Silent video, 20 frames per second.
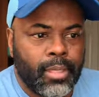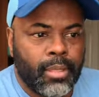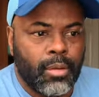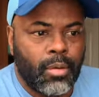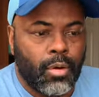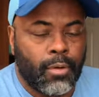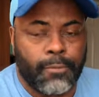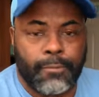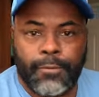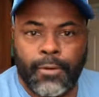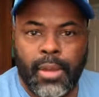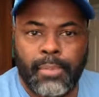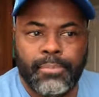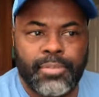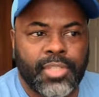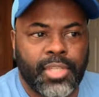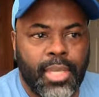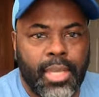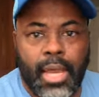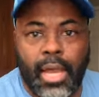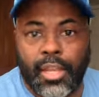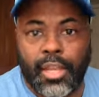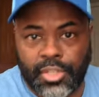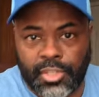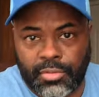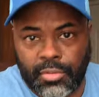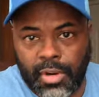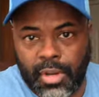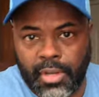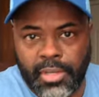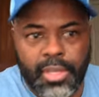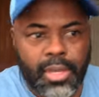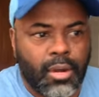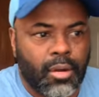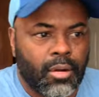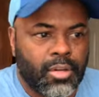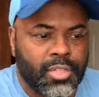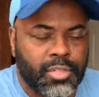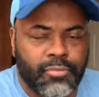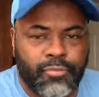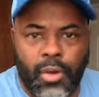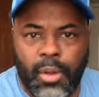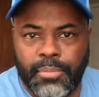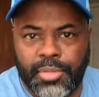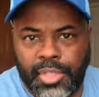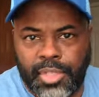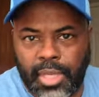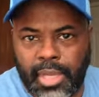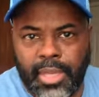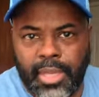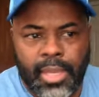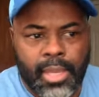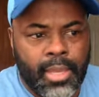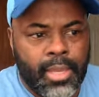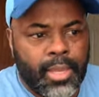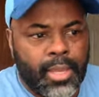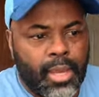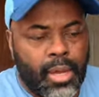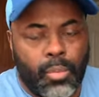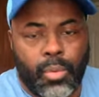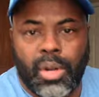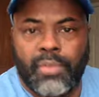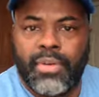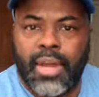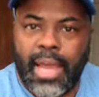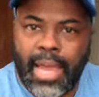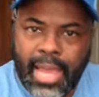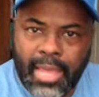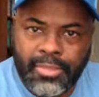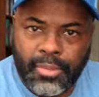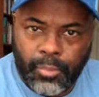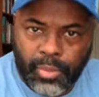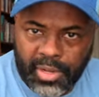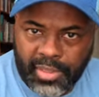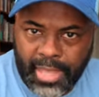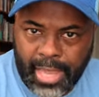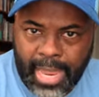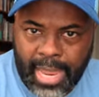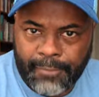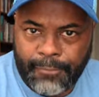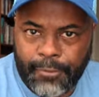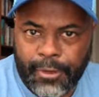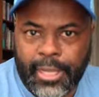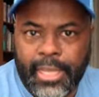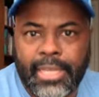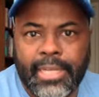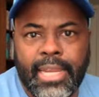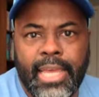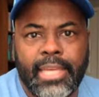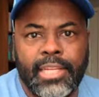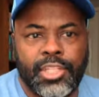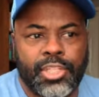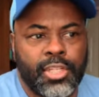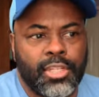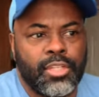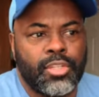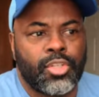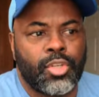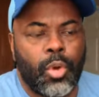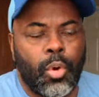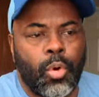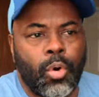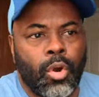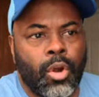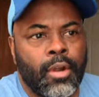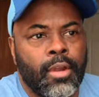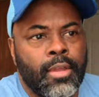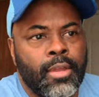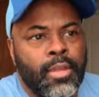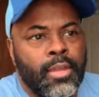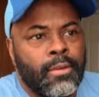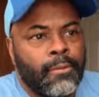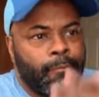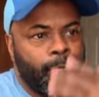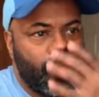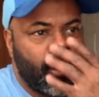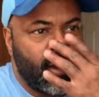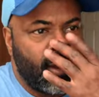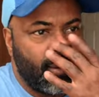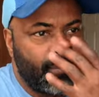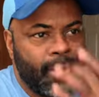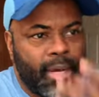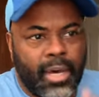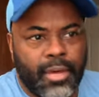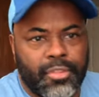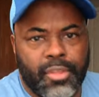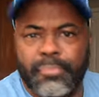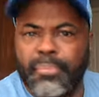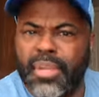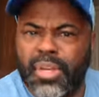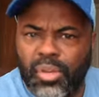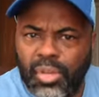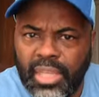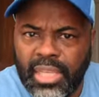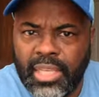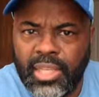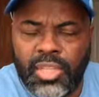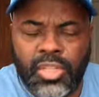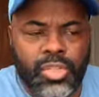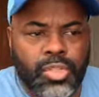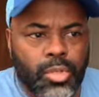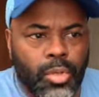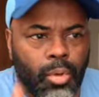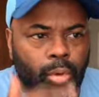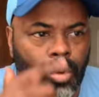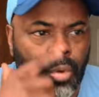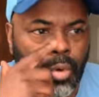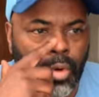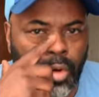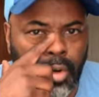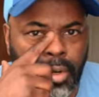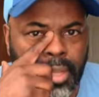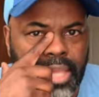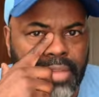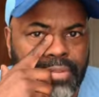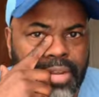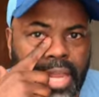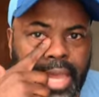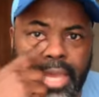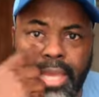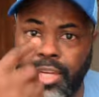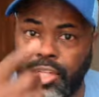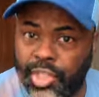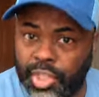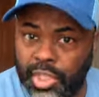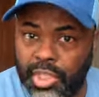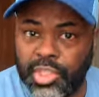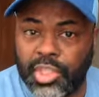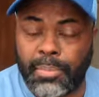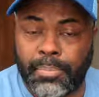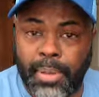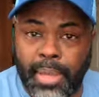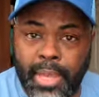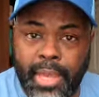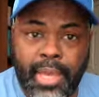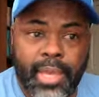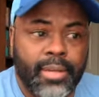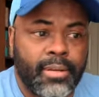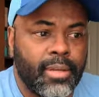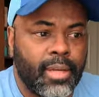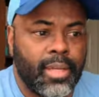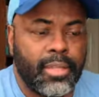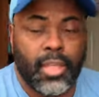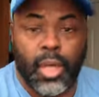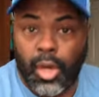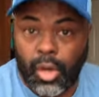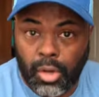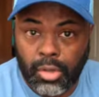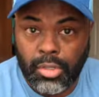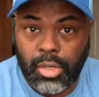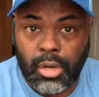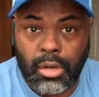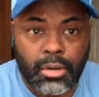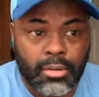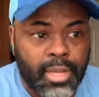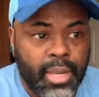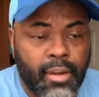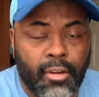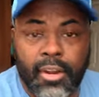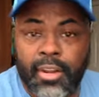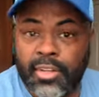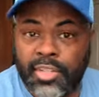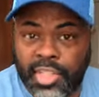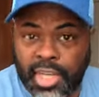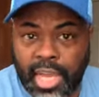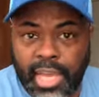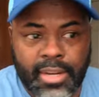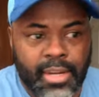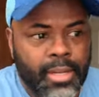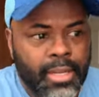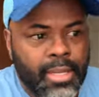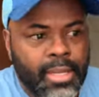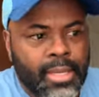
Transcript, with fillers: or from say Australia or from say uh, one of a, one of the African nations, or from uh, the Middle East, or even Asia, Japan, and the Hong Kong area, or China.